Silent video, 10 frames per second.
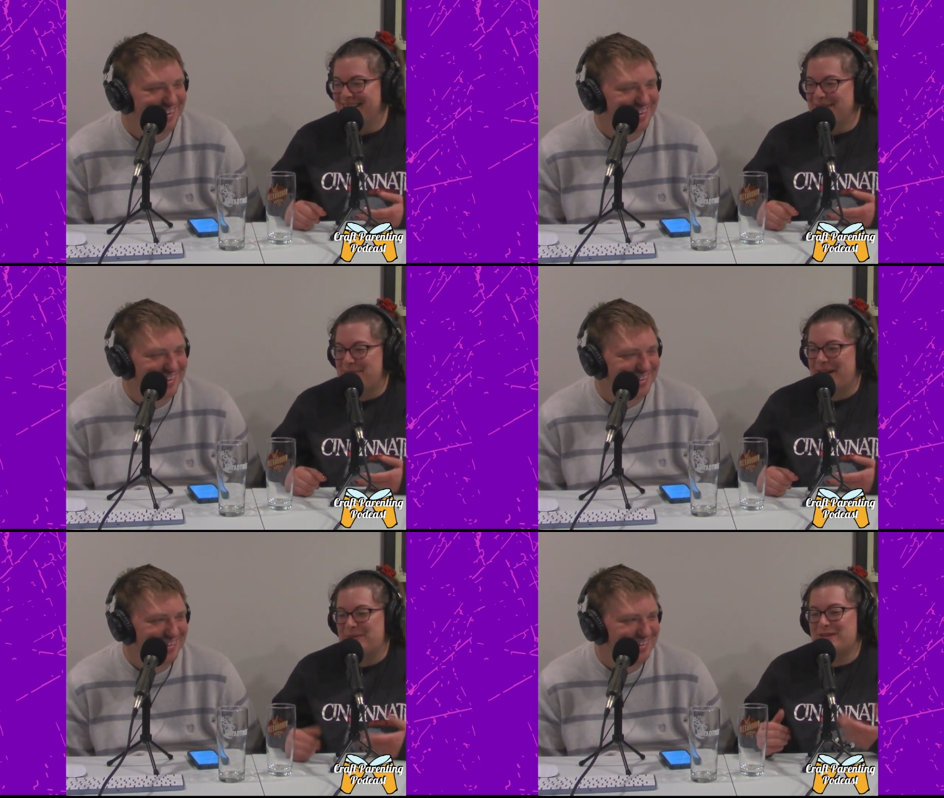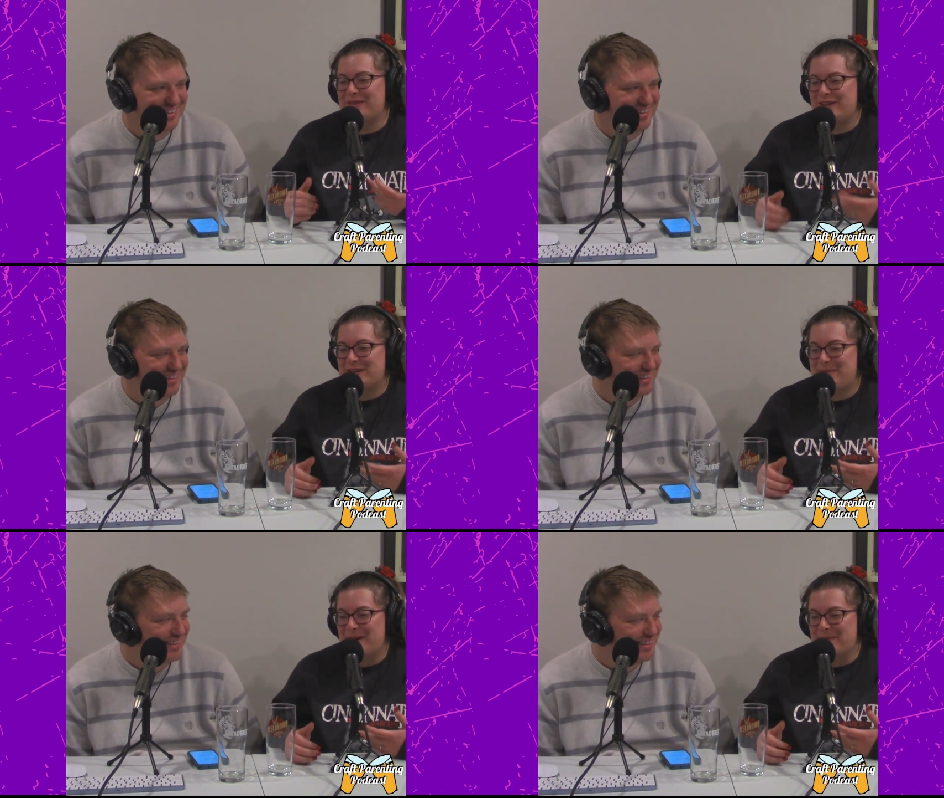Speaker 1: but I was very
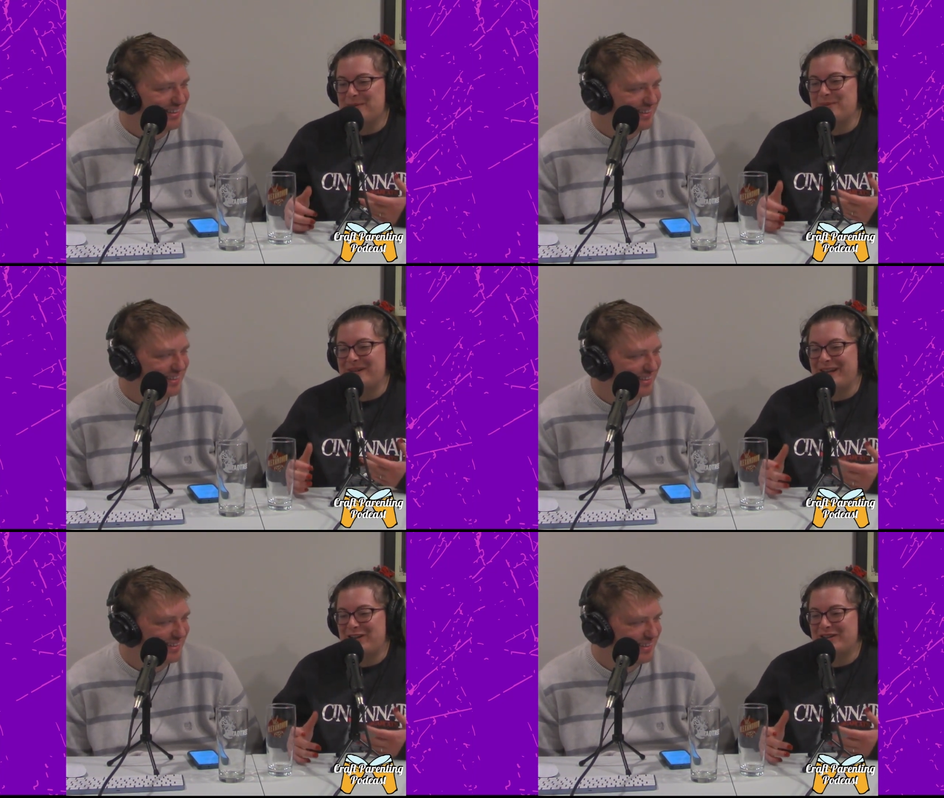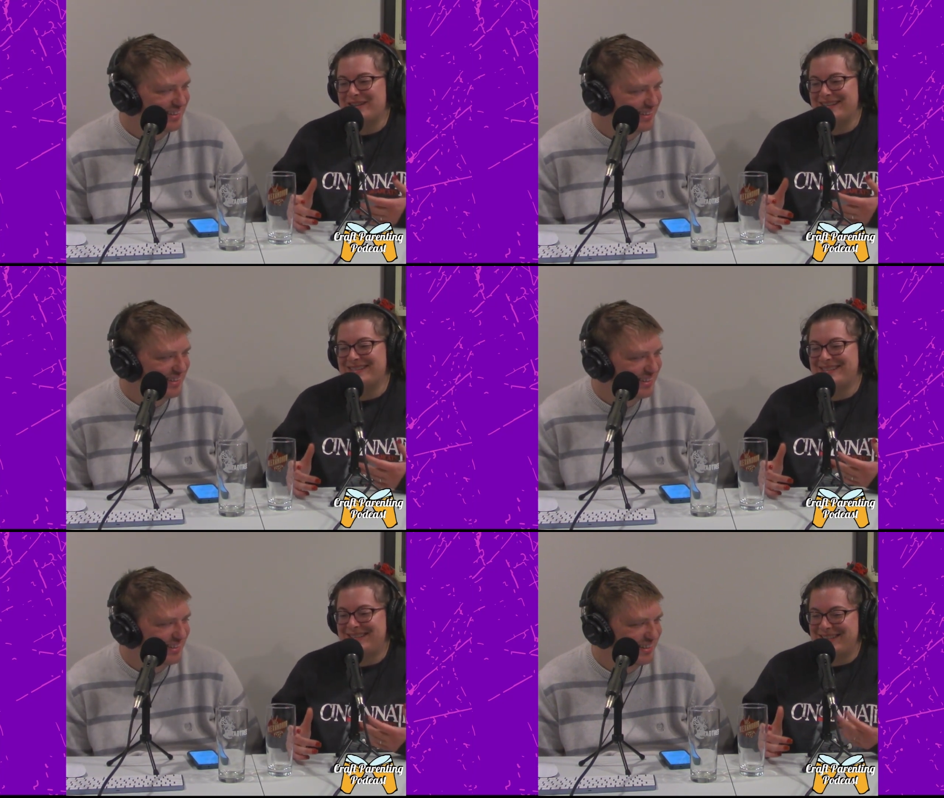bummed when I couldn't
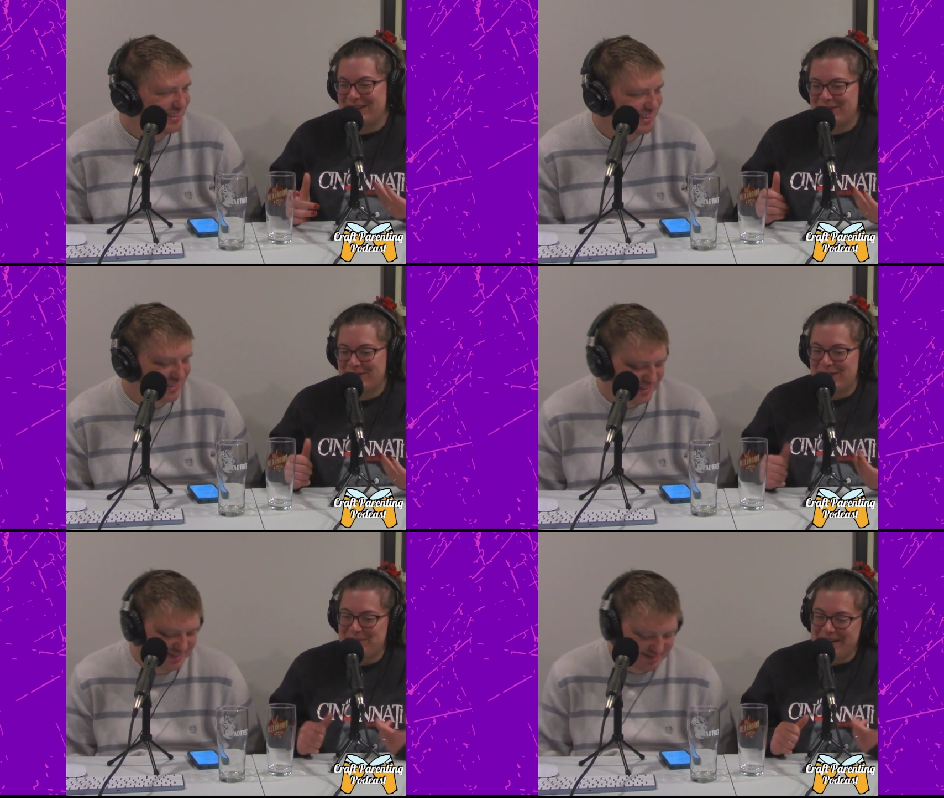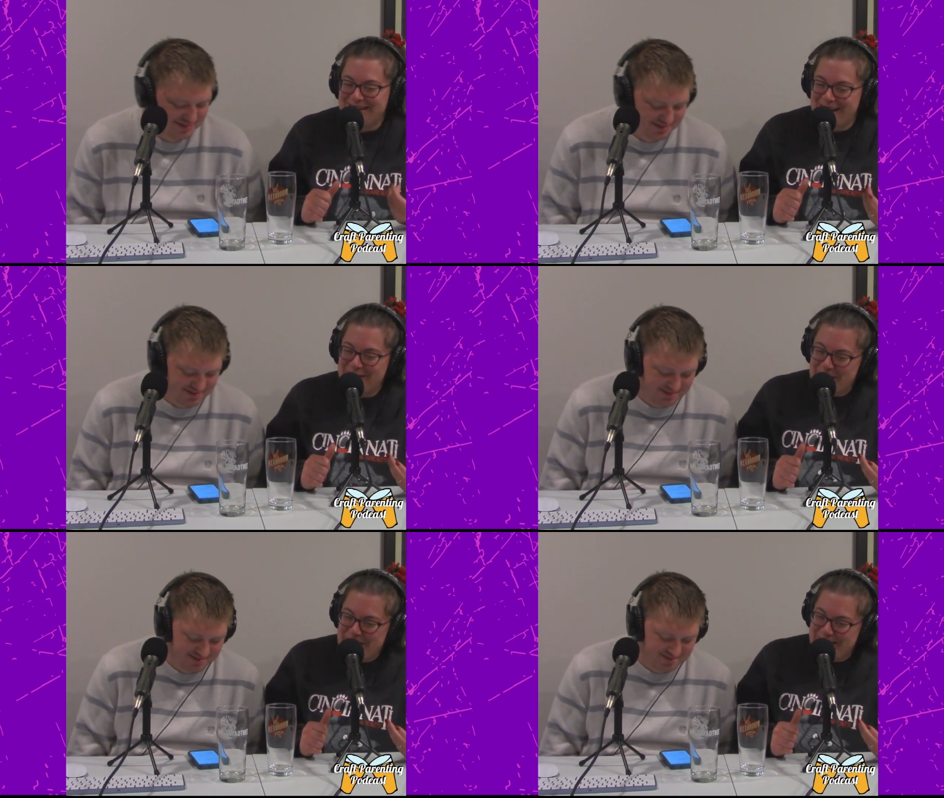snuggle on my side of
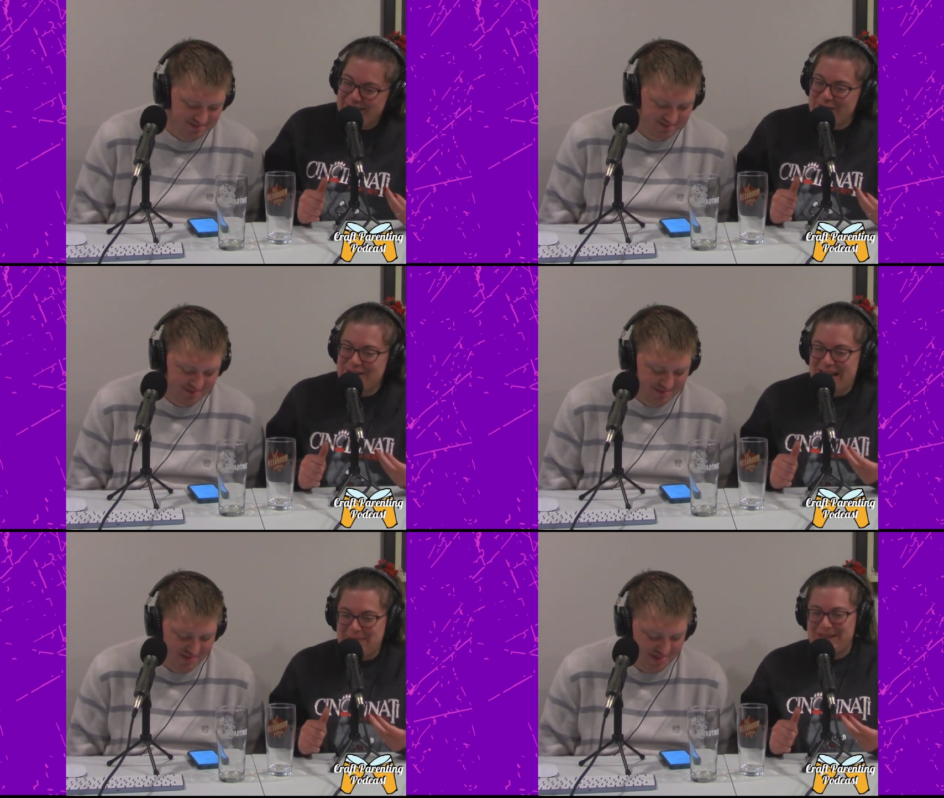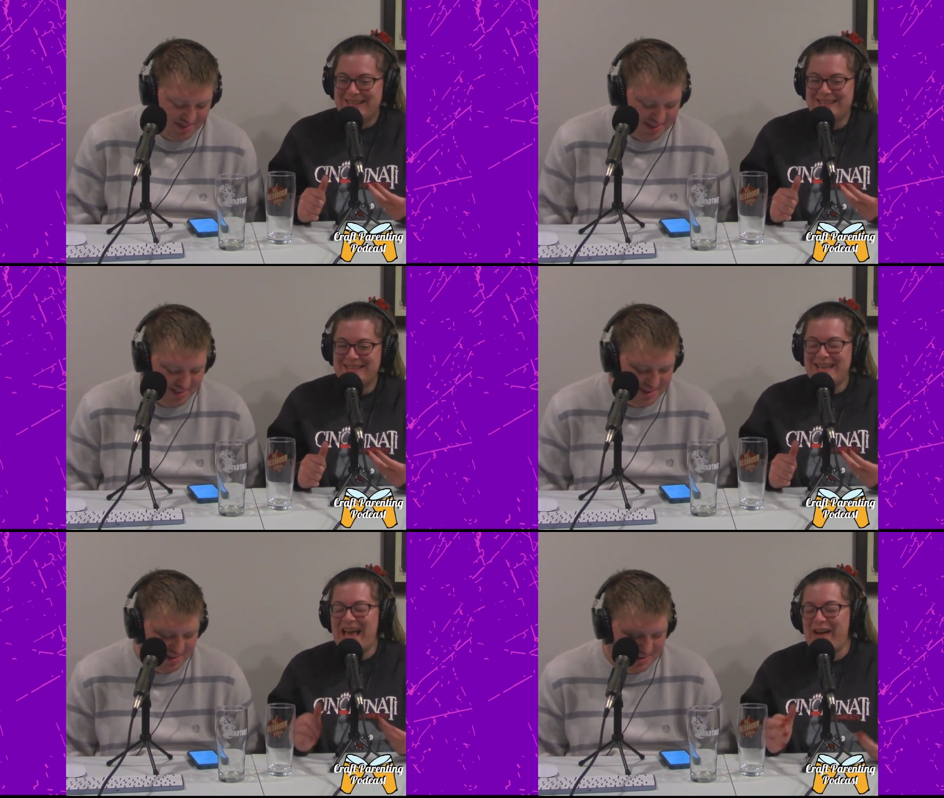the bed for 10 minutes.
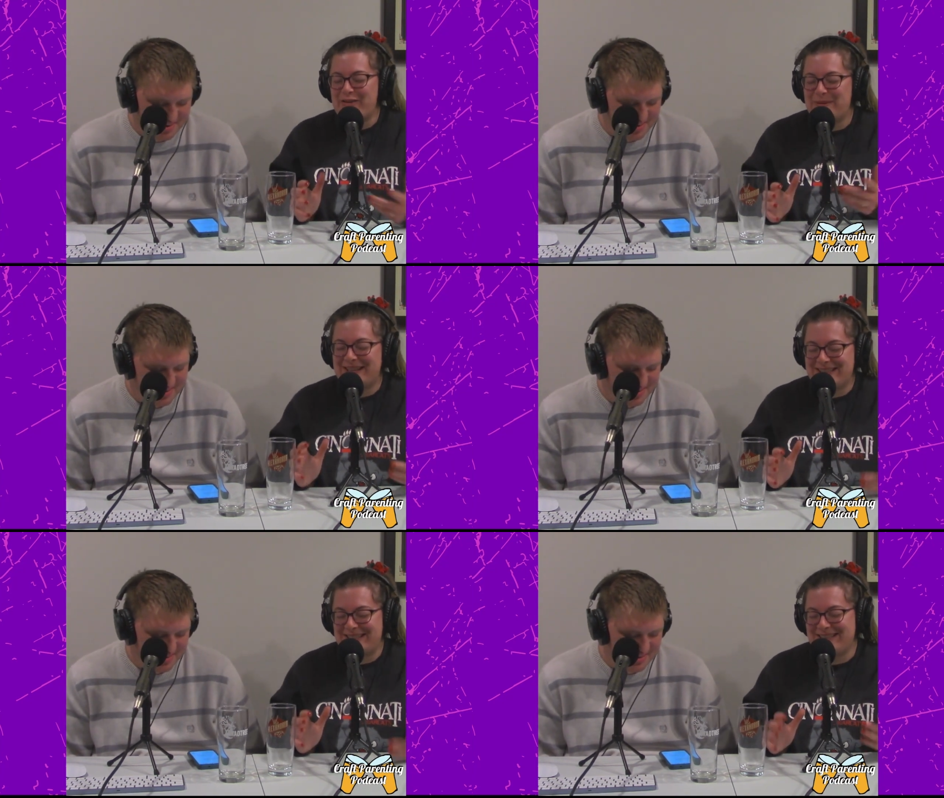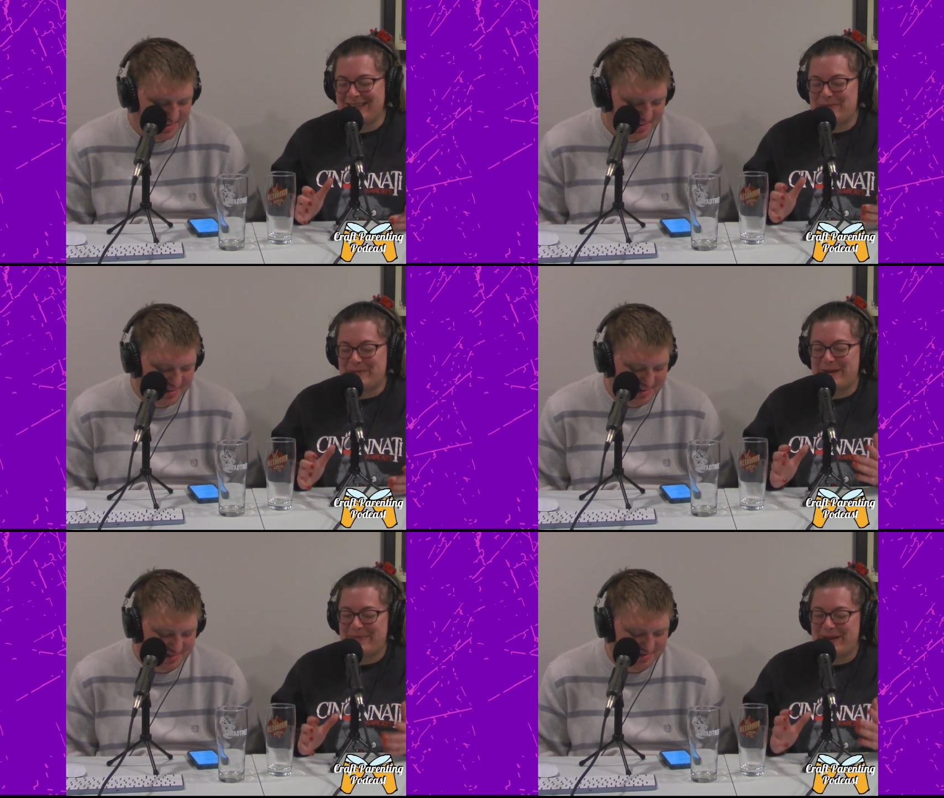Everybody gets to sleep in my
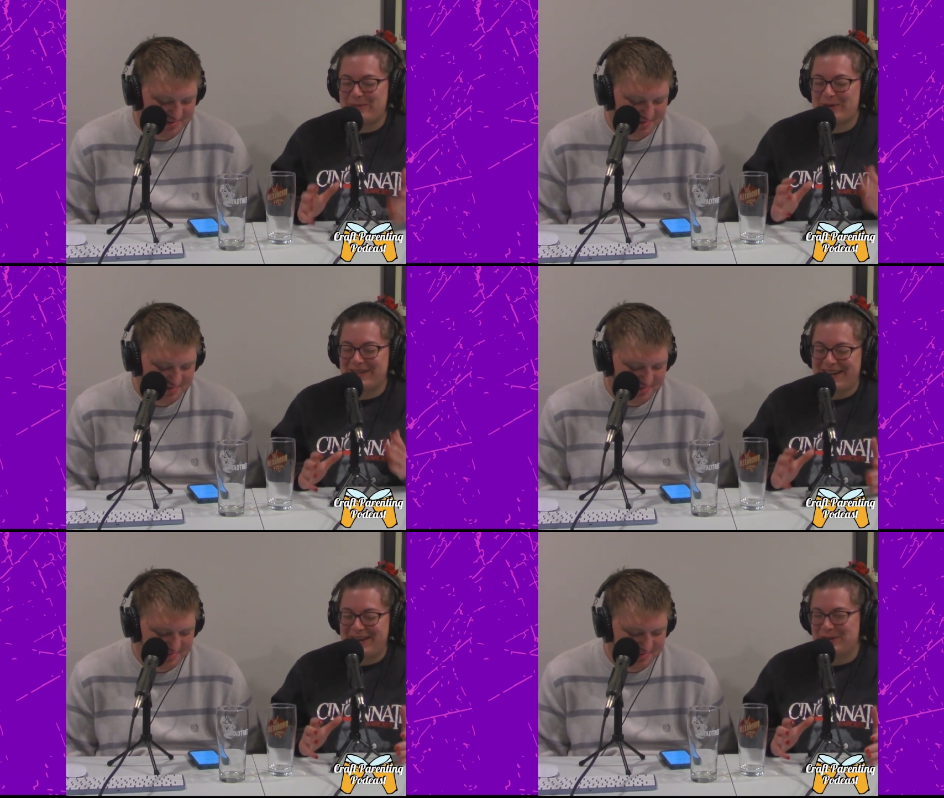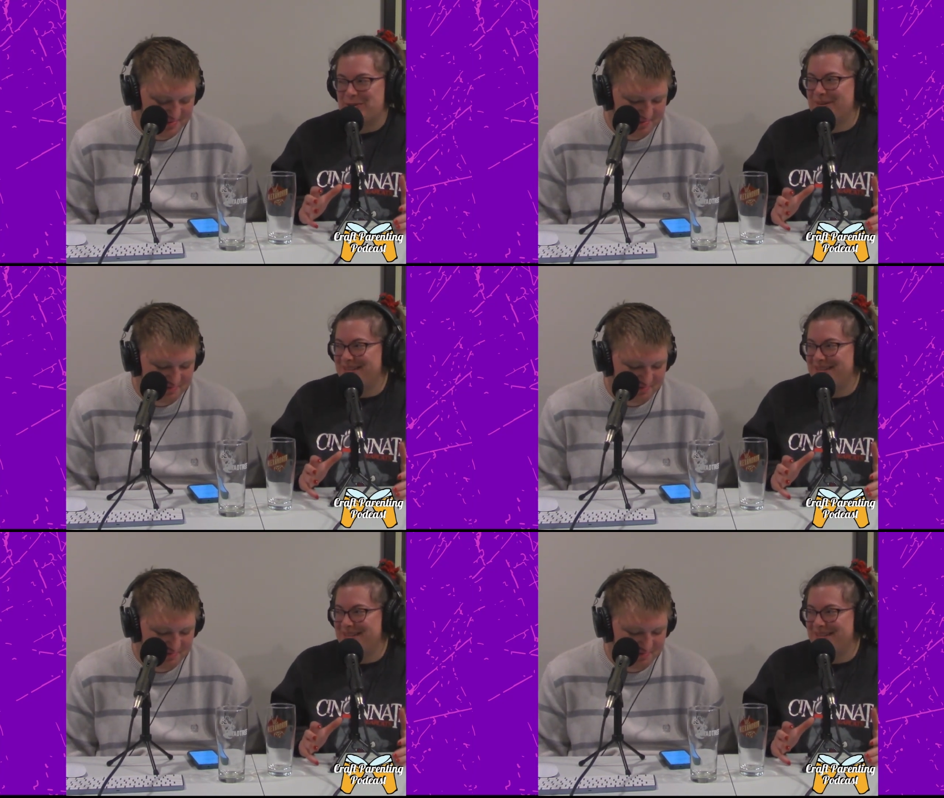bed more than I do.